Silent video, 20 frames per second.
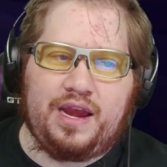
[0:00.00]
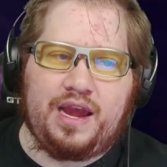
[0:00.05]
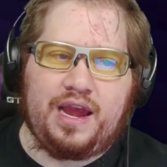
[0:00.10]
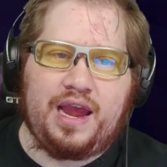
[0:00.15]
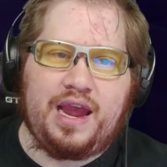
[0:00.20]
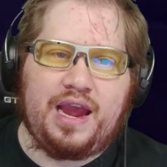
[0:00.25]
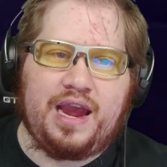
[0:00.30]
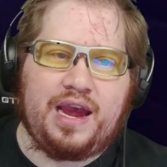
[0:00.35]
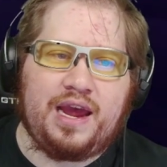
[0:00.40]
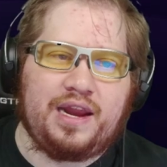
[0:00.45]

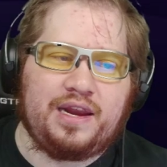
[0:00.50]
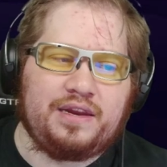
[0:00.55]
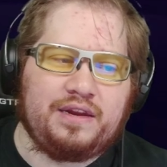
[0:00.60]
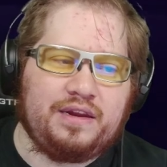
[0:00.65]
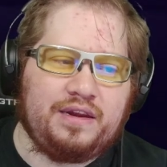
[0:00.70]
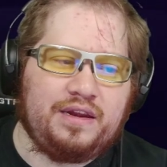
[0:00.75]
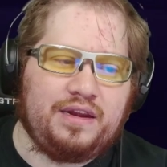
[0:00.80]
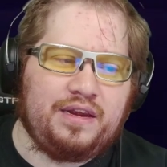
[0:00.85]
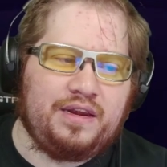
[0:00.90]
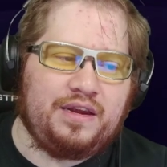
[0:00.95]
And
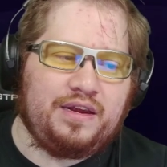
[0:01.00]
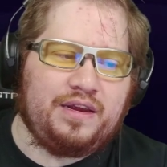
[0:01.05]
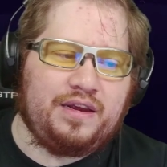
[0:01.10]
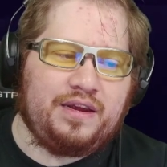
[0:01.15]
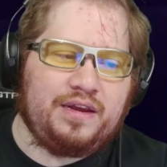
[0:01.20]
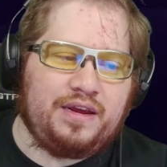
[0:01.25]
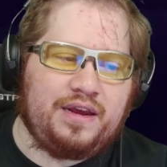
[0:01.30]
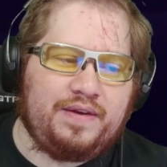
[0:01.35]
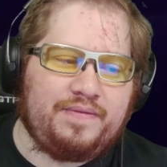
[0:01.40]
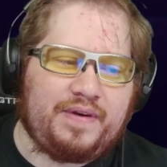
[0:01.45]

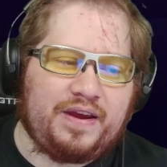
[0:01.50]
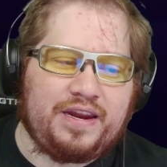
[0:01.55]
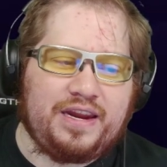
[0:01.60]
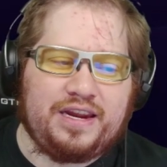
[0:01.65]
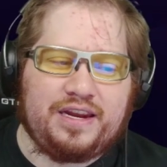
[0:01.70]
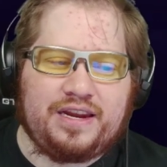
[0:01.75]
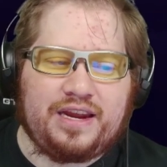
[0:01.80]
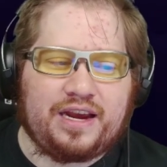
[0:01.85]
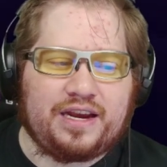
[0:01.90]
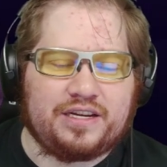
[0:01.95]
if I
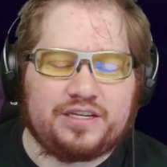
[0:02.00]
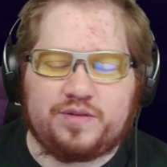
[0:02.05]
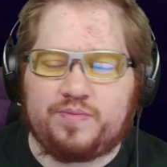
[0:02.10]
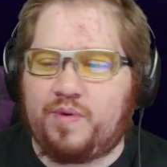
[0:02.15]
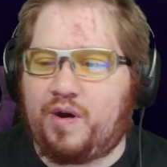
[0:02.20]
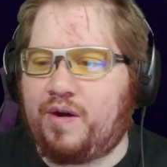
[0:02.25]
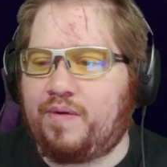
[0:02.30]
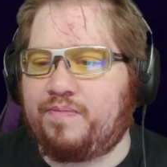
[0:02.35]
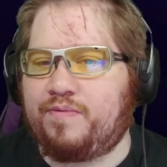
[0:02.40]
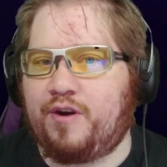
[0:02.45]
need to take a
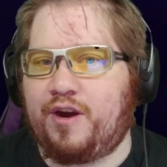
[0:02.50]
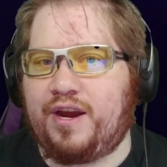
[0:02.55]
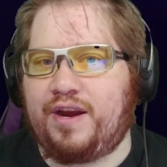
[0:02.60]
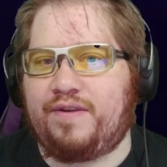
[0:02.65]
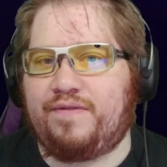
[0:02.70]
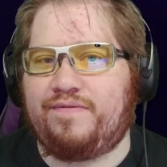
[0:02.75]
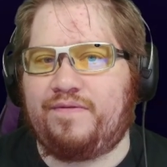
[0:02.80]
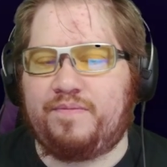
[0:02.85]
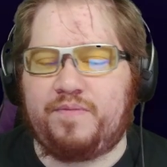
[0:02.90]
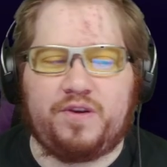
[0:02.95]
small
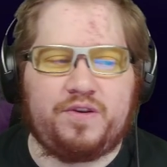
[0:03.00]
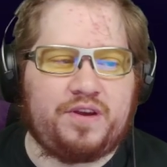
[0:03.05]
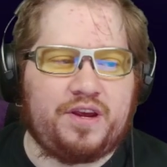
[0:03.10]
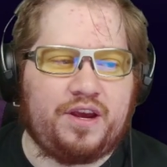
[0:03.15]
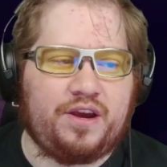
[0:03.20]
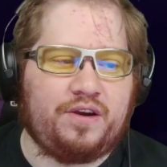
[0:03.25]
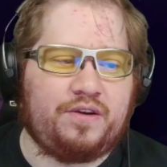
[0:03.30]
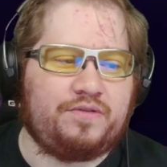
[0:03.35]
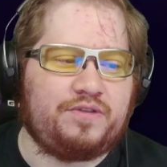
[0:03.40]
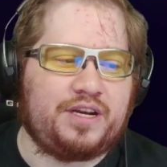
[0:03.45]
break from
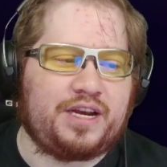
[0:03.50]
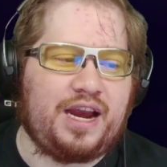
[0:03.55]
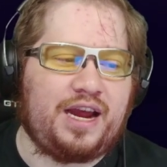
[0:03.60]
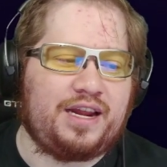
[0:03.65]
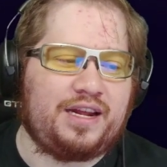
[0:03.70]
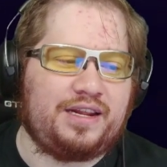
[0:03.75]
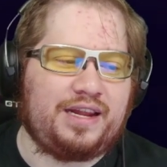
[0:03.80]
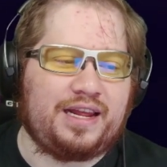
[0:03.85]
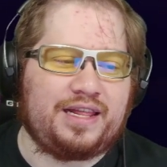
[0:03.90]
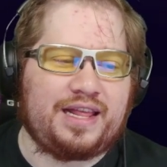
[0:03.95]
Yu-Gi-Oh! To kind
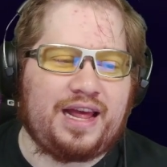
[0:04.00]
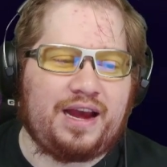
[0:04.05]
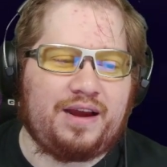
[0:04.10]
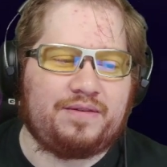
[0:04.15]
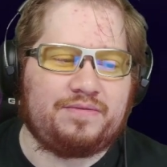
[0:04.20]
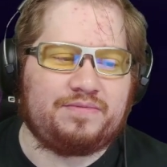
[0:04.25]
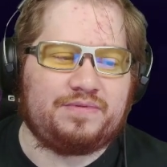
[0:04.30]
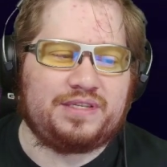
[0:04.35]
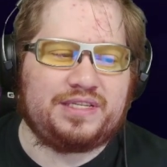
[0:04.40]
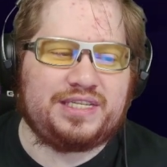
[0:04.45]
of let that
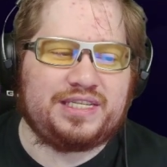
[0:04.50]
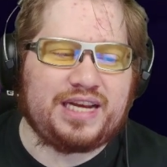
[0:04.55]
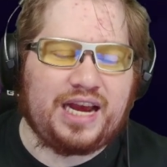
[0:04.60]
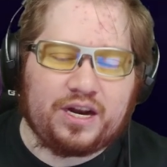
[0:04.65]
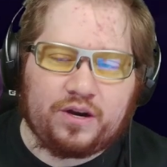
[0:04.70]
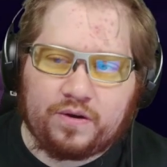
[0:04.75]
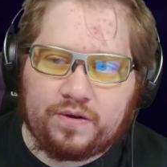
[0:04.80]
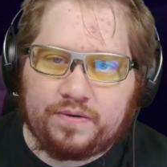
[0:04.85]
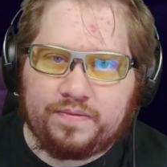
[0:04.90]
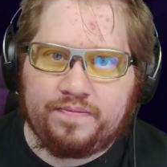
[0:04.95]

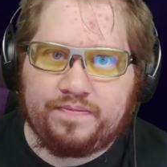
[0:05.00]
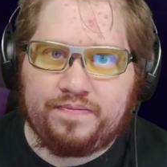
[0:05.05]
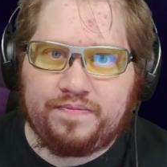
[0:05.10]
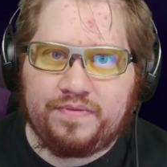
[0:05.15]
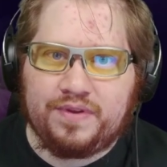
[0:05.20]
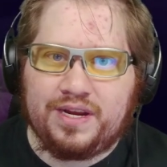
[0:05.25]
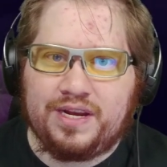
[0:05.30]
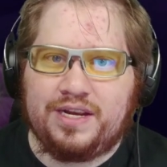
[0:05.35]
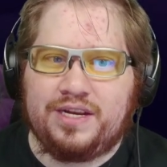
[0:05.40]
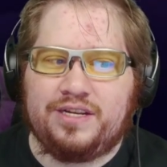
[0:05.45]
settle
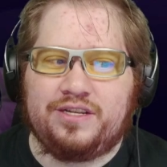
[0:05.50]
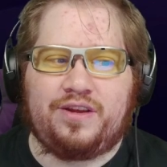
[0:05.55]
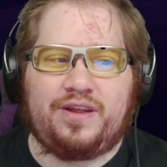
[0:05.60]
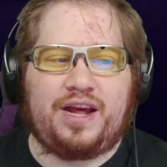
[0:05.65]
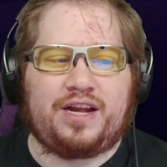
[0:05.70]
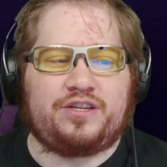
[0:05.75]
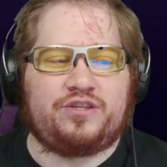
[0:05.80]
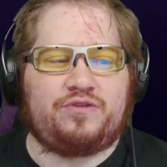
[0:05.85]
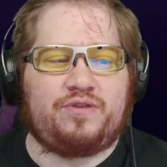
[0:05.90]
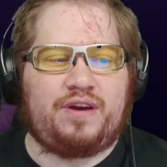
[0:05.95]
so
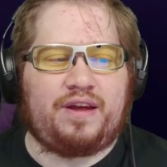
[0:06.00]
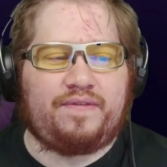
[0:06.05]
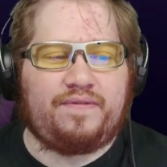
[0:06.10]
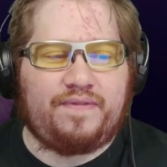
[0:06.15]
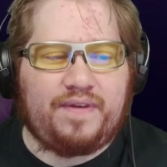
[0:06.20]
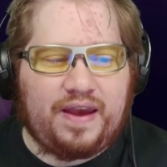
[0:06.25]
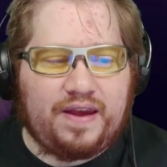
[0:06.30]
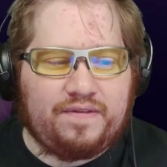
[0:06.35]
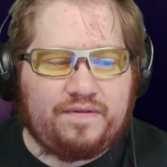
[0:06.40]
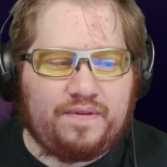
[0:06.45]
that stress
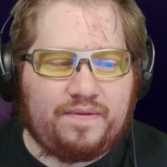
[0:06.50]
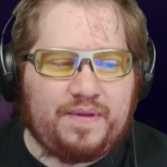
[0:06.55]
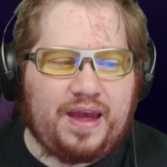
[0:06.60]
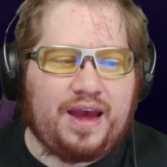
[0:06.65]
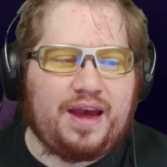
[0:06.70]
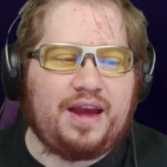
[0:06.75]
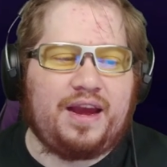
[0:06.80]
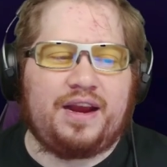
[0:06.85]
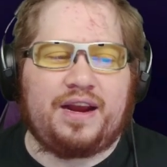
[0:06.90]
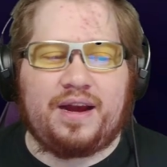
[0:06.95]
fades from
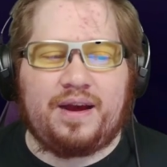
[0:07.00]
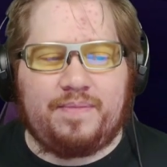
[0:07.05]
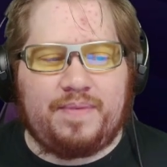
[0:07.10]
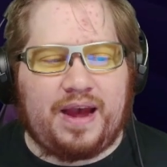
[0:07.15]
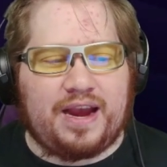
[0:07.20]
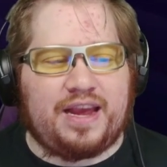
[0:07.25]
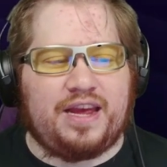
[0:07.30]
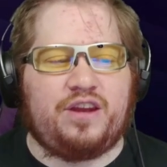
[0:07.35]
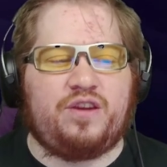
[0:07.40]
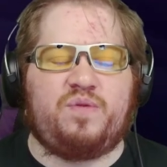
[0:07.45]
that and come
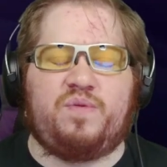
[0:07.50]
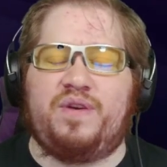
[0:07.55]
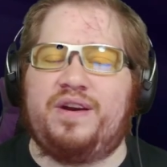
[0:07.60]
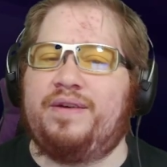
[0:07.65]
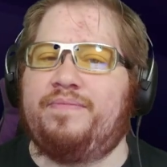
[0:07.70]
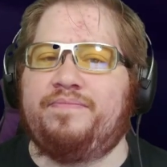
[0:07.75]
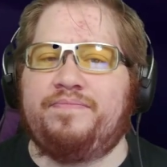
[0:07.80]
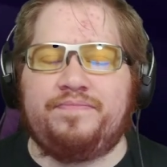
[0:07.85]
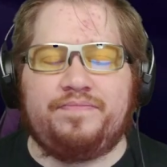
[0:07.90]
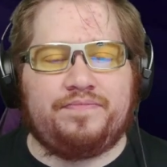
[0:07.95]
back into
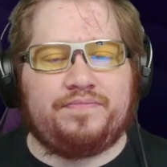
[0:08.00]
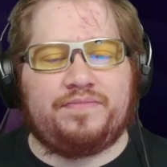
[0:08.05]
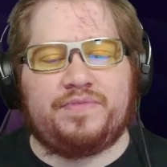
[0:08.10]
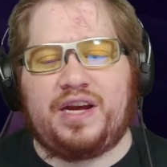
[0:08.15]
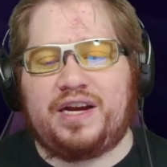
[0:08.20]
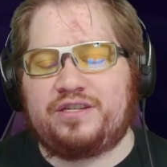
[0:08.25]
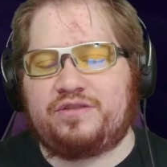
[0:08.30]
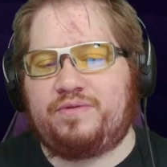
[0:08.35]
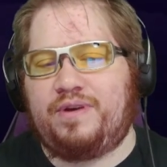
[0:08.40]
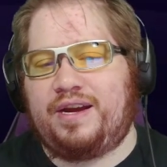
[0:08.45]
it,
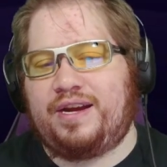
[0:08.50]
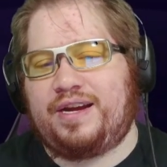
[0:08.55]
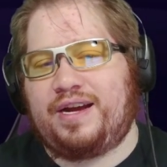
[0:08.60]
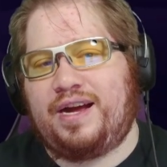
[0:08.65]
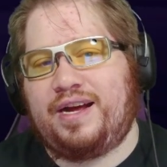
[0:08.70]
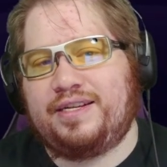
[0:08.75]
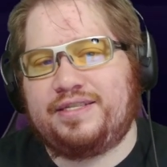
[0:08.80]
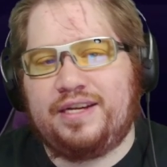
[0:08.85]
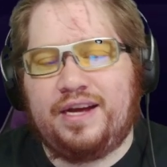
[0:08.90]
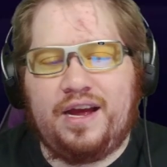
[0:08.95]
that's great,
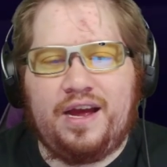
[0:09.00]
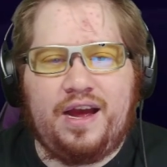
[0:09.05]
guys.